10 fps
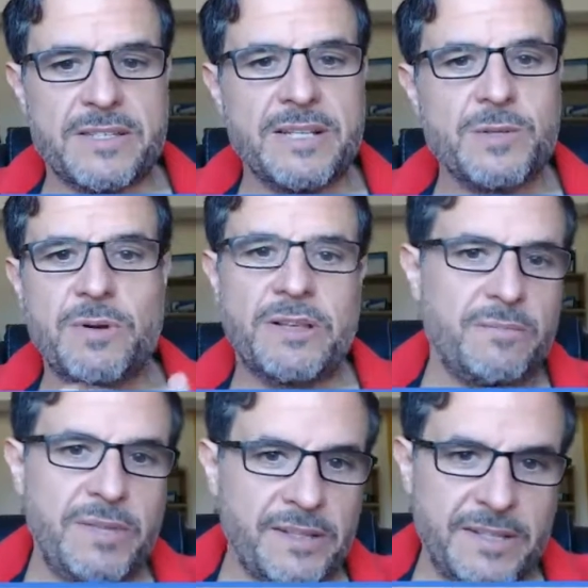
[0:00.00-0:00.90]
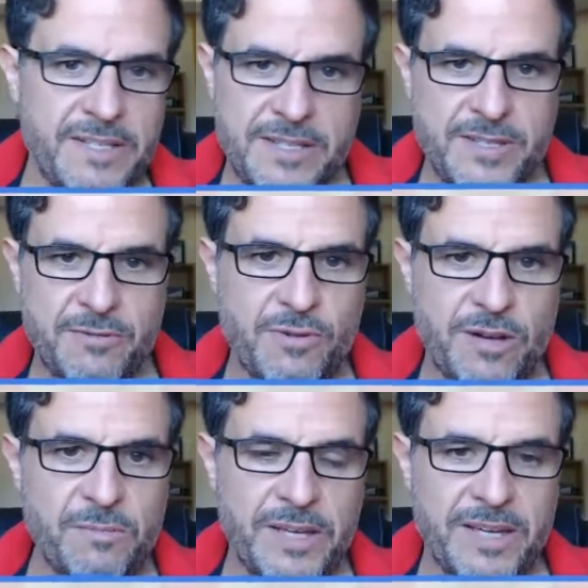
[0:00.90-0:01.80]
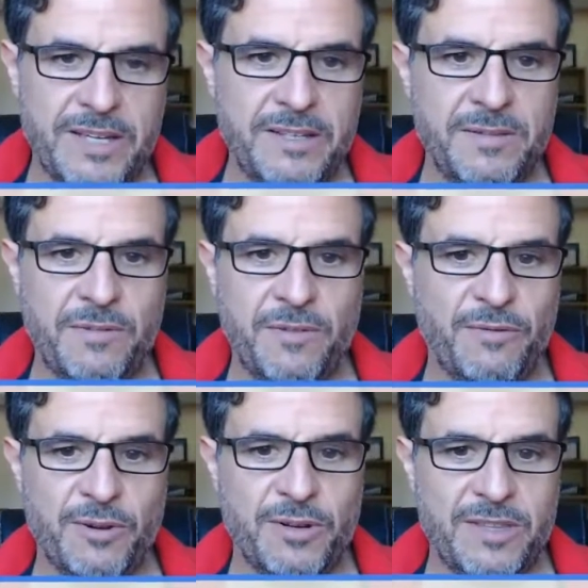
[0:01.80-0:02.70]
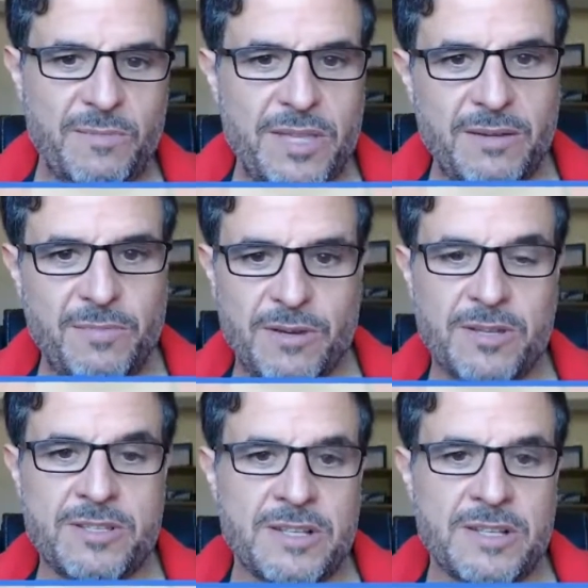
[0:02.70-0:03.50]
That's why the Middle East is so complicated for the media, because